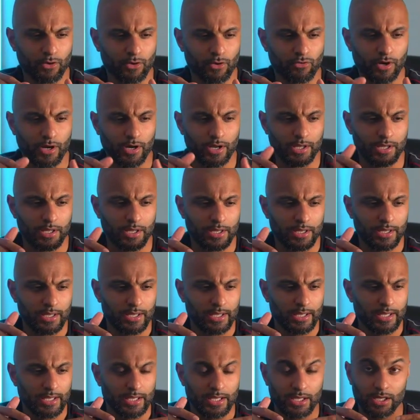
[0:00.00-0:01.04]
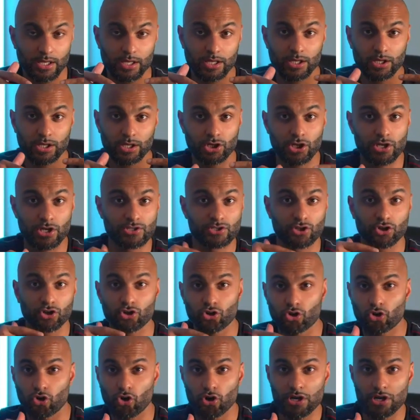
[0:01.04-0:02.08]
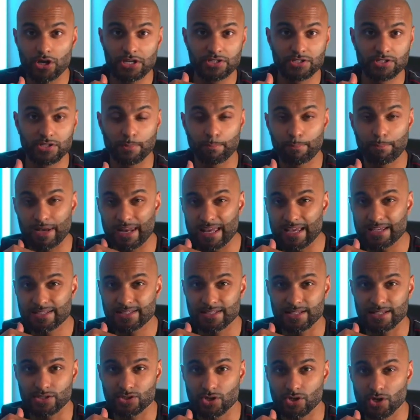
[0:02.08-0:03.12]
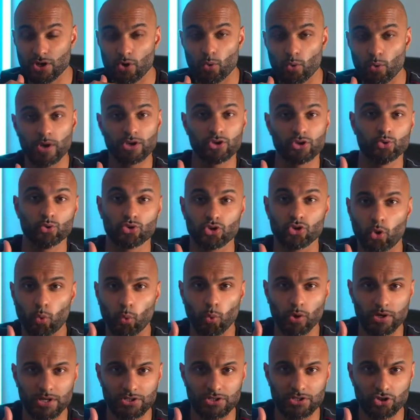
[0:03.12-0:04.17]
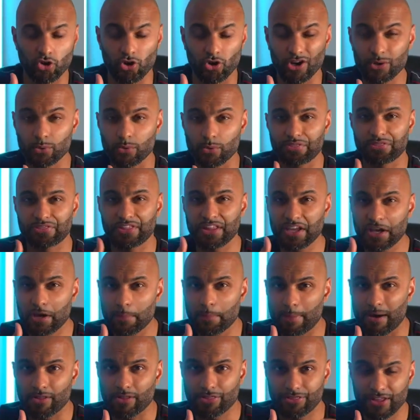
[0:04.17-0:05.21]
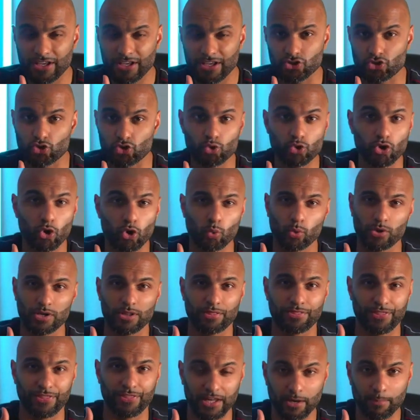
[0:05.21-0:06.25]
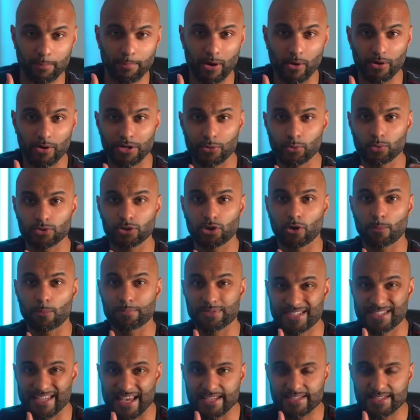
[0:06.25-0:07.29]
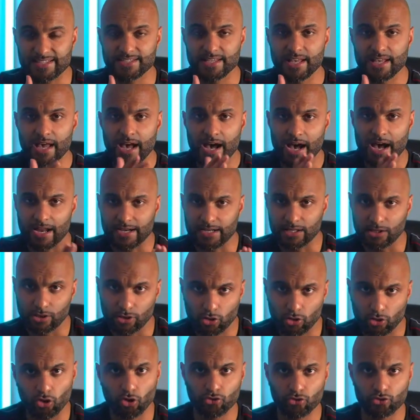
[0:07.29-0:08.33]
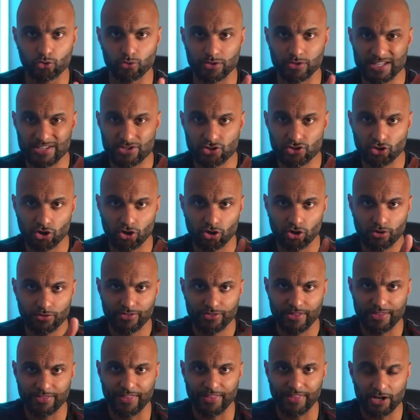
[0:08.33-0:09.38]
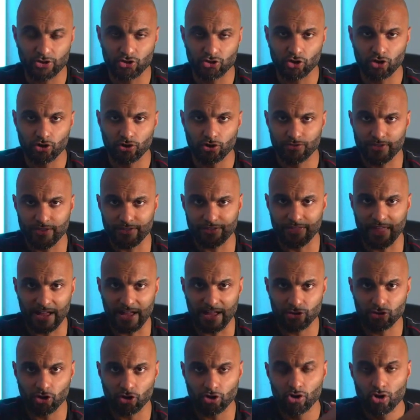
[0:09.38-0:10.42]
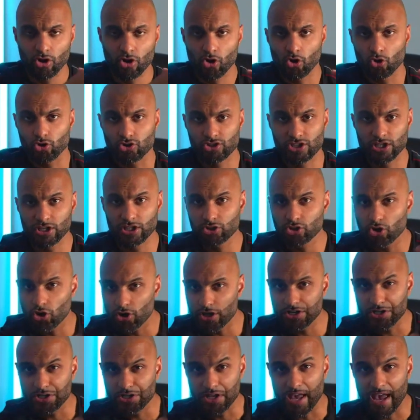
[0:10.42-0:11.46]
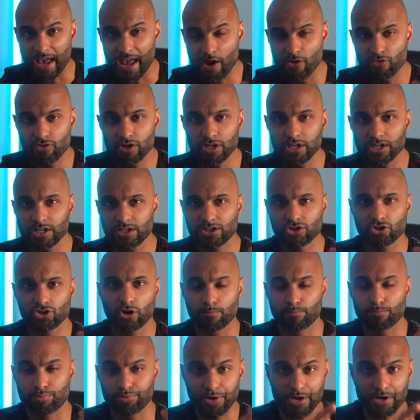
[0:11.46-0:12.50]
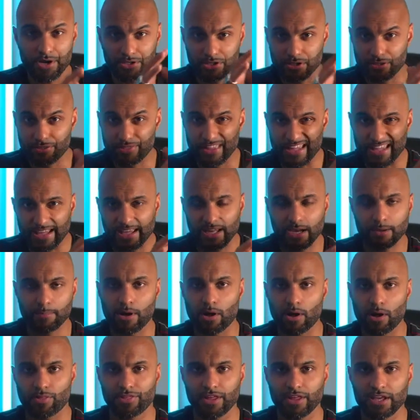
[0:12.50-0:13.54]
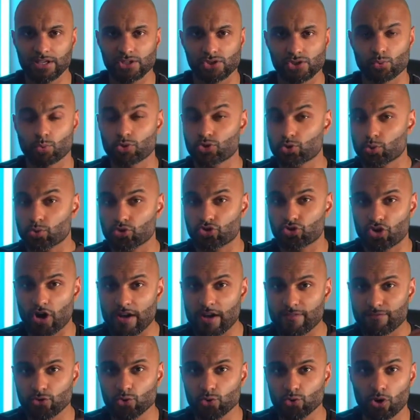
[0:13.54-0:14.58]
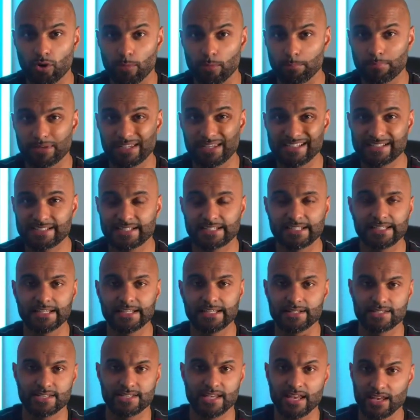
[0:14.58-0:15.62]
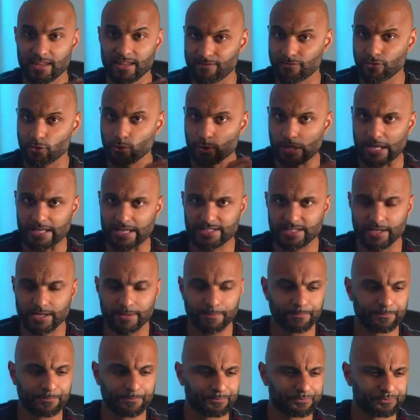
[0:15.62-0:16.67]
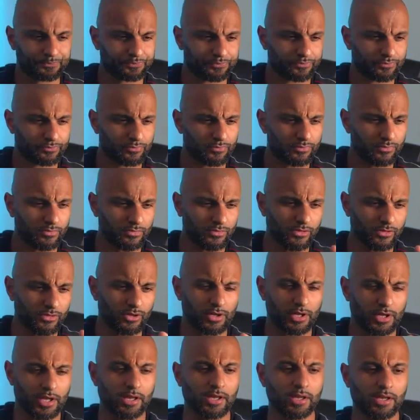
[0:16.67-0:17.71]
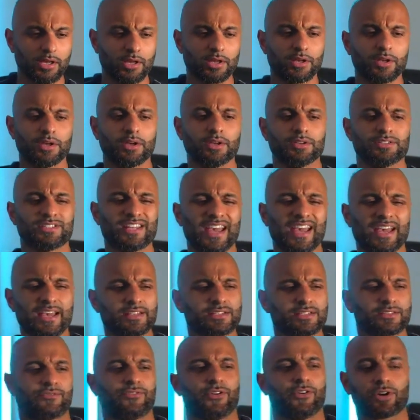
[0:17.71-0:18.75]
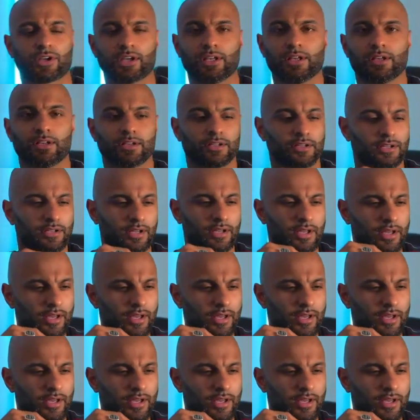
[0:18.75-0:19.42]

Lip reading: right, it's going to go into places where you don't want it to go. It will think about things you don't want to think about, and it will obsess. And it'll go through this door, then that door, until your inner area in your brain, you're thinking about things which will drive you completely insane if you let it. Okay. Tate is a fucking,